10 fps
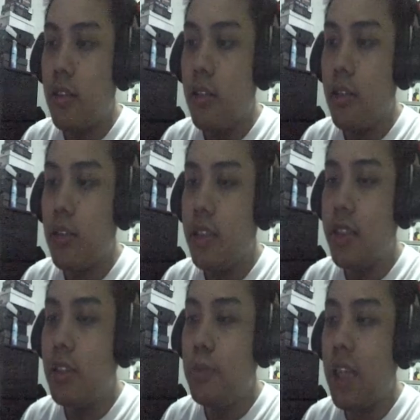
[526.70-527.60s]

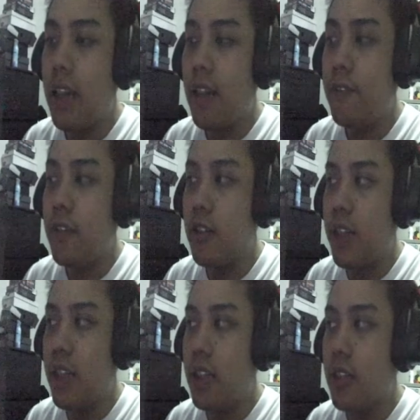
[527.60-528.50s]
since we have
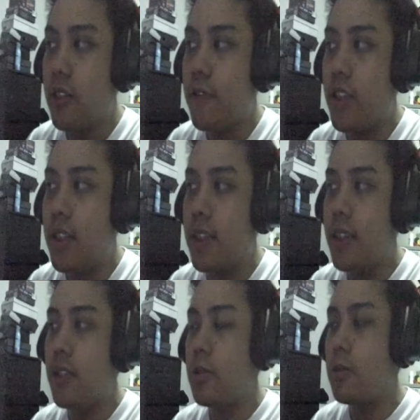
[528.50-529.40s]
already converted
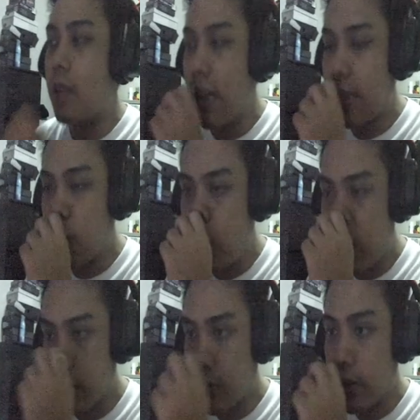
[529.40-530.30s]
it to
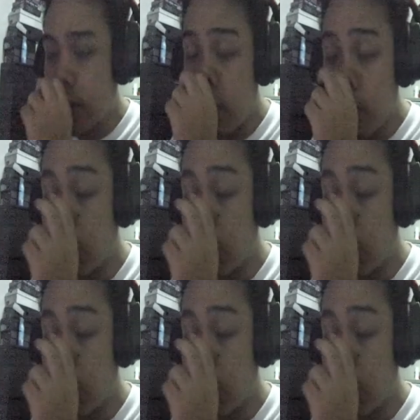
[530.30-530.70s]
ISBN 13,